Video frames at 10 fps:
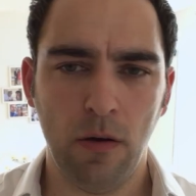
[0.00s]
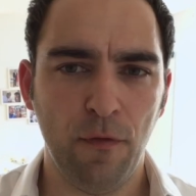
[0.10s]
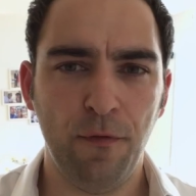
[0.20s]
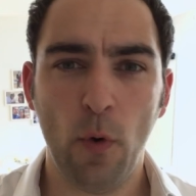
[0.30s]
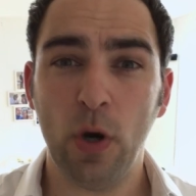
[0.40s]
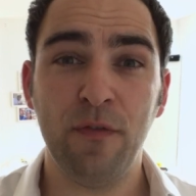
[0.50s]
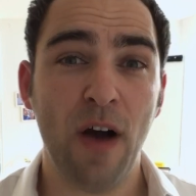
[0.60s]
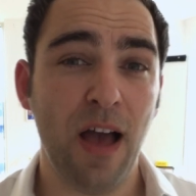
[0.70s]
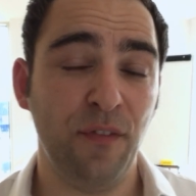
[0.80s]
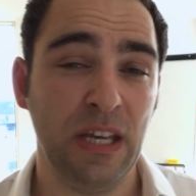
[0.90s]

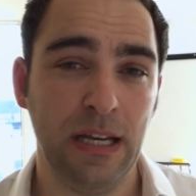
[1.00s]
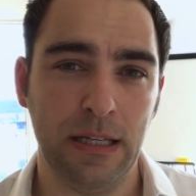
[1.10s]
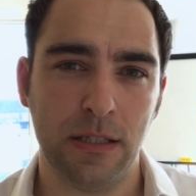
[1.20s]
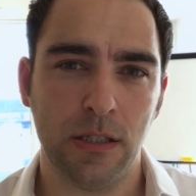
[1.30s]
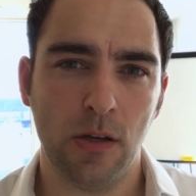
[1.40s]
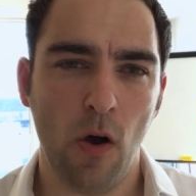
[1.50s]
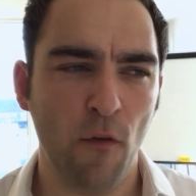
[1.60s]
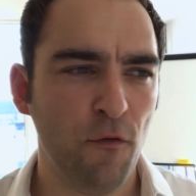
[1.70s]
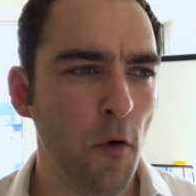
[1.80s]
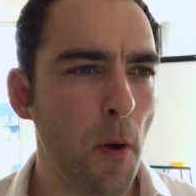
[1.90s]
45 years
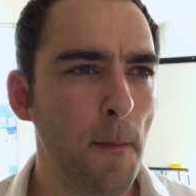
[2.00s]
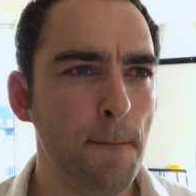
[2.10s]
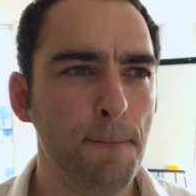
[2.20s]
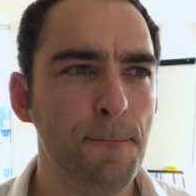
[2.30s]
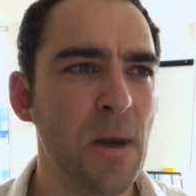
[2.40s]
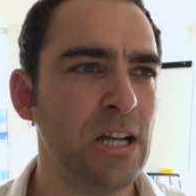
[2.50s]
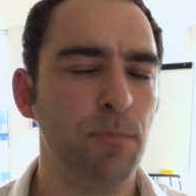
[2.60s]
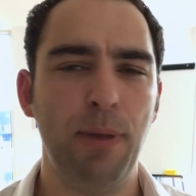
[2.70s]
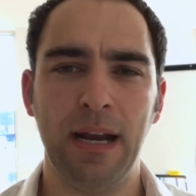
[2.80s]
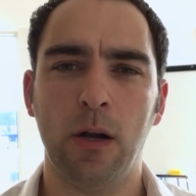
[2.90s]
of
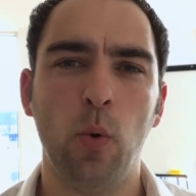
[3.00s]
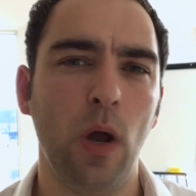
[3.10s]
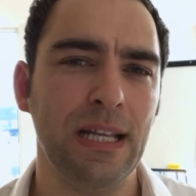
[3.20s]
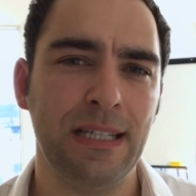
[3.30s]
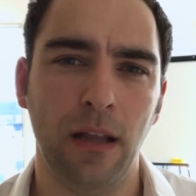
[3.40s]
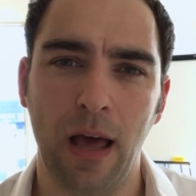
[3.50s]
much better quality